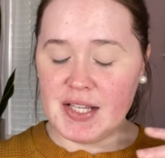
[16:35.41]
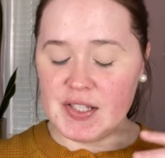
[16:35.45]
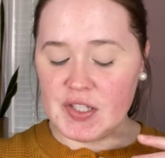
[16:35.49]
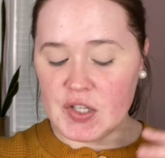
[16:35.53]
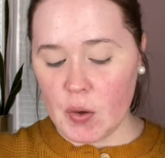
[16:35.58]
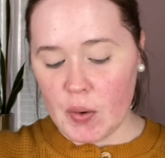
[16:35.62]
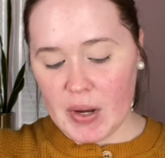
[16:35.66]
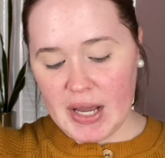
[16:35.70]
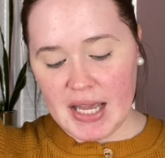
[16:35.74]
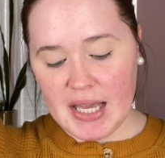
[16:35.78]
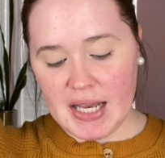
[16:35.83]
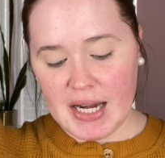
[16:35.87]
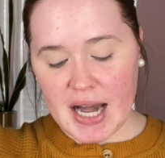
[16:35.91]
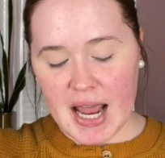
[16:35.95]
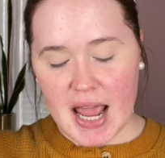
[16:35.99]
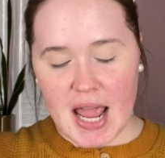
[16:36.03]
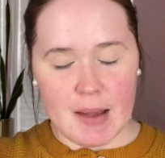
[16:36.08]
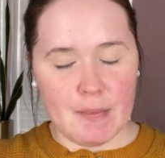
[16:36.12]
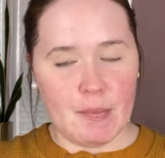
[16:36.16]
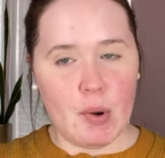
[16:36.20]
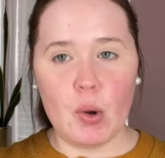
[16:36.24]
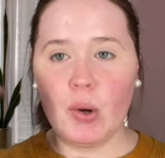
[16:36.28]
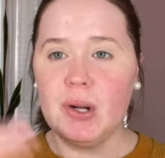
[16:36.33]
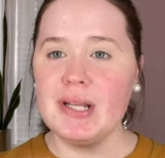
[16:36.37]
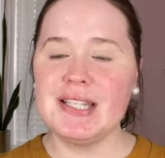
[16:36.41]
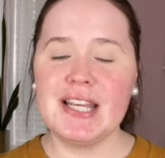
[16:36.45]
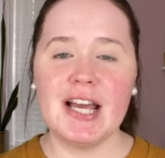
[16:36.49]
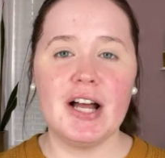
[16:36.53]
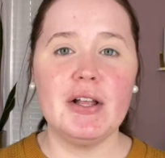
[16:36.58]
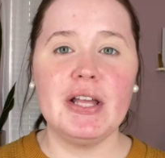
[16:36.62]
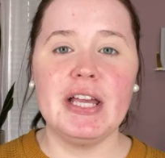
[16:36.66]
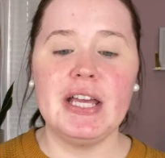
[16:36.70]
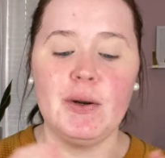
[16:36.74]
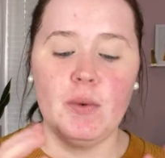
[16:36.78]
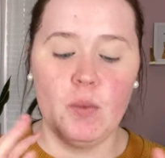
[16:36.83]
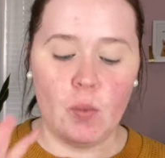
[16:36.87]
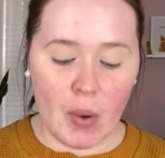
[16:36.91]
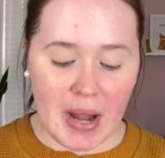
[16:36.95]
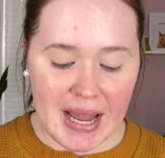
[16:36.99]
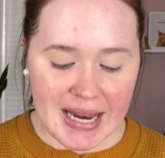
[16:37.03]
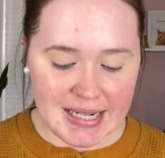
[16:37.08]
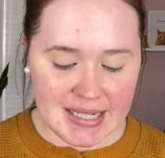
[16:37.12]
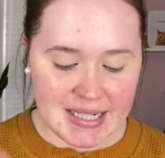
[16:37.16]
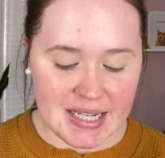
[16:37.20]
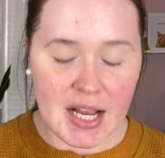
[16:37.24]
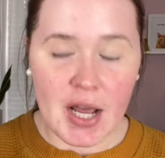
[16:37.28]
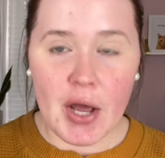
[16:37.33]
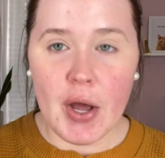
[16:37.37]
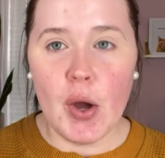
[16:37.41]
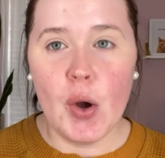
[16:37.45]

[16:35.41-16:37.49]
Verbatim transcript: So in a ponytail it went.